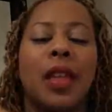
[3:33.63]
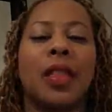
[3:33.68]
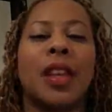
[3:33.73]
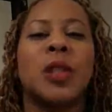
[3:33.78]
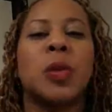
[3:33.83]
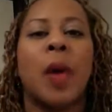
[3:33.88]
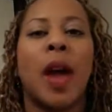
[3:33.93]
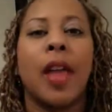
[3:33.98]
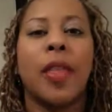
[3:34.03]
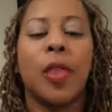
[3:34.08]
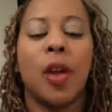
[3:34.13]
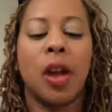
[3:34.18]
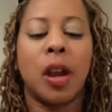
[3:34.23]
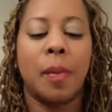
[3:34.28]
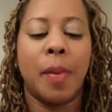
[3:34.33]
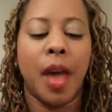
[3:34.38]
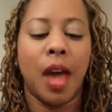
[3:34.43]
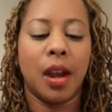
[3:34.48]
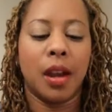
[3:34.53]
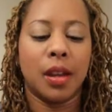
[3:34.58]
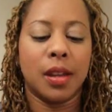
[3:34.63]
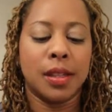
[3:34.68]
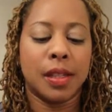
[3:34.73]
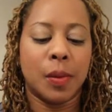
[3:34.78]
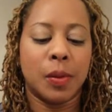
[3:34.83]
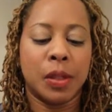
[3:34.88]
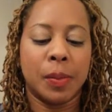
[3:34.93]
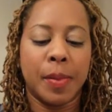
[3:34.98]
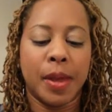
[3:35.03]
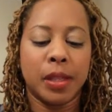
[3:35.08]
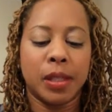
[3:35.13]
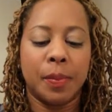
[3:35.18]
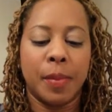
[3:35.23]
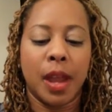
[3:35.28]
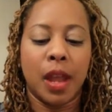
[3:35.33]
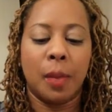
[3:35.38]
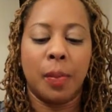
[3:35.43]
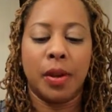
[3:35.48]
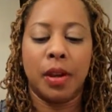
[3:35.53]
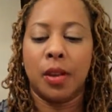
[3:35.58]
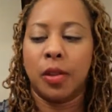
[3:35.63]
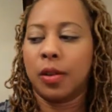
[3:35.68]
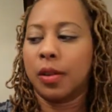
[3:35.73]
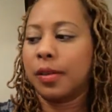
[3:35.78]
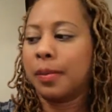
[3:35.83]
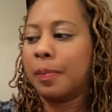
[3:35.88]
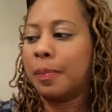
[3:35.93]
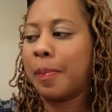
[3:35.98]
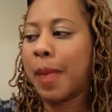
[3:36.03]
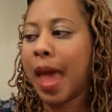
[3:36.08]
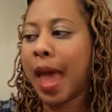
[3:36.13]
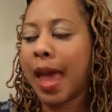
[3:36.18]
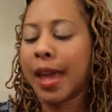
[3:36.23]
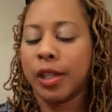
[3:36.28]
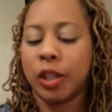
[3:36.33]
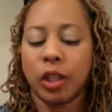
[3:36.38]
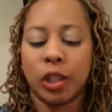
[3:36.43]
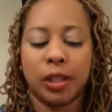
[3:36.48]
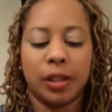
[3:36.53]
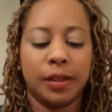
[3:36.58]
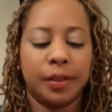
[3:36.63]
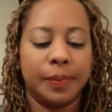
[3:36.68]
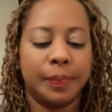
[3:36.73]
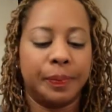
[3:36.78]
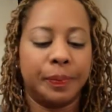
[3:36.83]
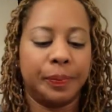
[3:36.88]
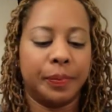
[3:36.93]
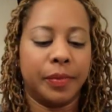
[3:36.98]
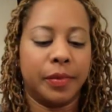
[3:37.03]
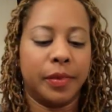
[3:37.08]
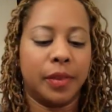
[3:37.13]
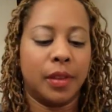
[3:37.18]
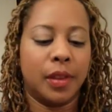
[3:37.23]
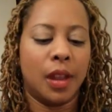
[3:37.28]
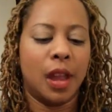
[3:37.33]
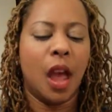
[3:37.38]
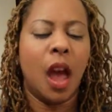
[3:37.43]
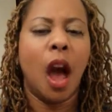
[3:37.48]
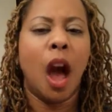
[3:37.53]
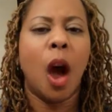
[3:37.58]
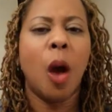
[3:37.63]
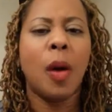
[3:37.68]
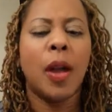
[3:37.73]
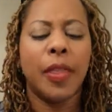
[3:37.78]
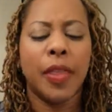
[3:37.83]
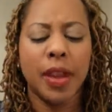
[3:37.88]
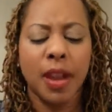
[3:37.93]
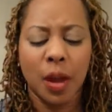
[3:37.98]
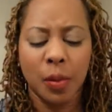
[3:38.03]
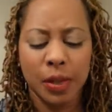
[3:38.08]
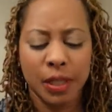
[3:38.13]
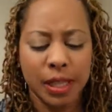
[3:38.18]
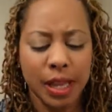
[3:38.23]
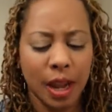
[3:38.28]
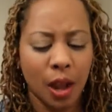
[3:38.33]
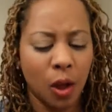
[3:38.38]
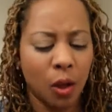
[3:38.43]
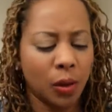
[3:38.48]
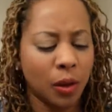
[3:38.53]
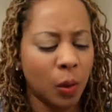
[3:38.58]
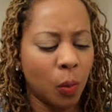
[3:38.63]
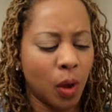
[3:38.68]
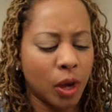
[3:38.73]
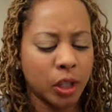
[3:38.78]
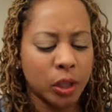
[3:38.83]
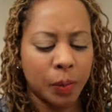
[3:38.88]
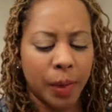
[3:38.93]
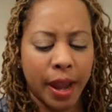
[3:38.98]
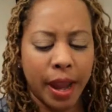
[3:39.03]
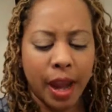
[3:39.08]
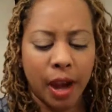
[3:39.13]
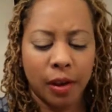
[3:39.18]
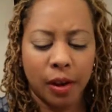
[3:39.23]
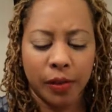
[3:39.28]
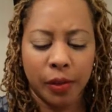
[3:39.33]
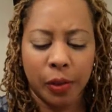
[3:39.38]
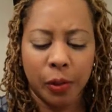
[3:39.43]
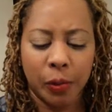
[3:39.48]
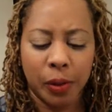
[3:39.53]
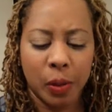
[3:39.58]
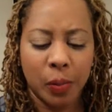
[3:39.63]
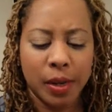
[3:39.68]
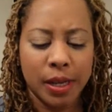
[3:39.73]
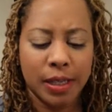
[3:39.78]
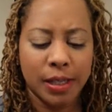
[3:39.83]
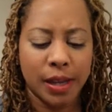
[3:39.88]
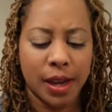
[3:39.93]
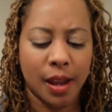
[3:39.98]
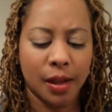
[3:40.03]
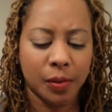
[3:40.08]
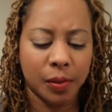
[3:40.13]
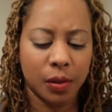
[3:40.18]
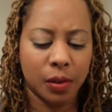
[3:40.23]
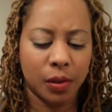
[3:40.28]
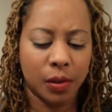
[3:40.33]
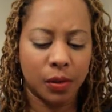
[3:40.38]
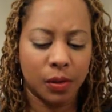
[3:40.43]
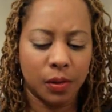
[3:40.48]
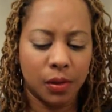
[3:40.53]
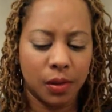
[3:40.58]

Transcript: That's why I thought about it, because I was about to make up another batch. Oh, I think I was saying I only wash my hair every 3 weeks now, so